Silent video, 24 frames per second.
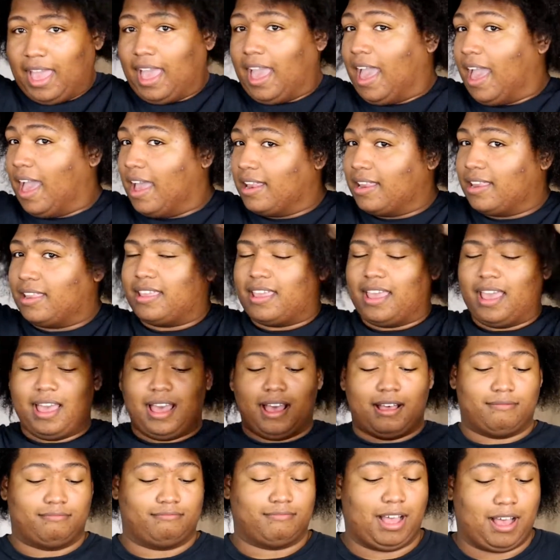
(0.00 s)
And
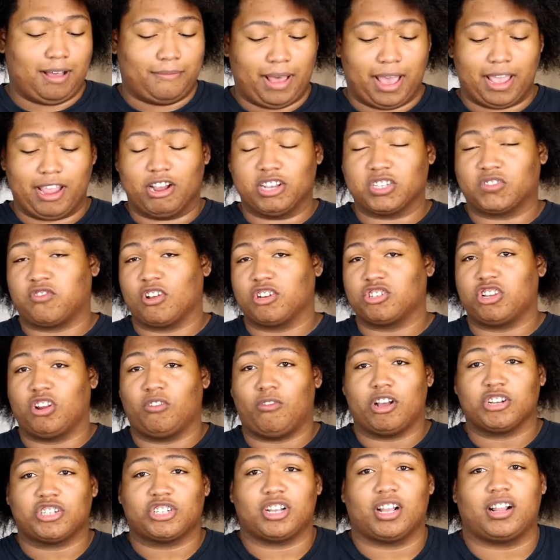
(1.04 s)
yeah, my hair is freshly
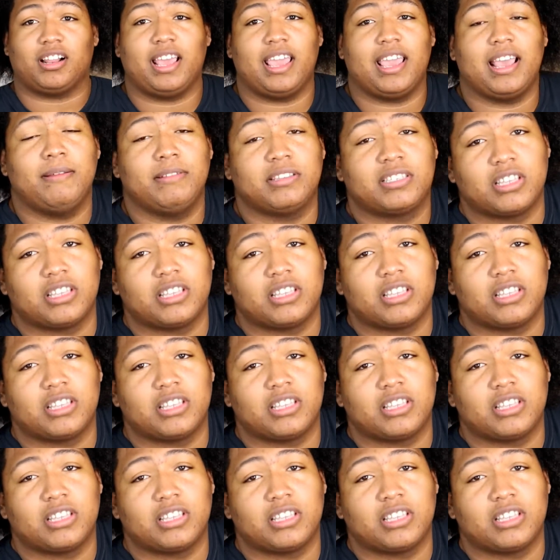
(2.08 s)
washed and clean.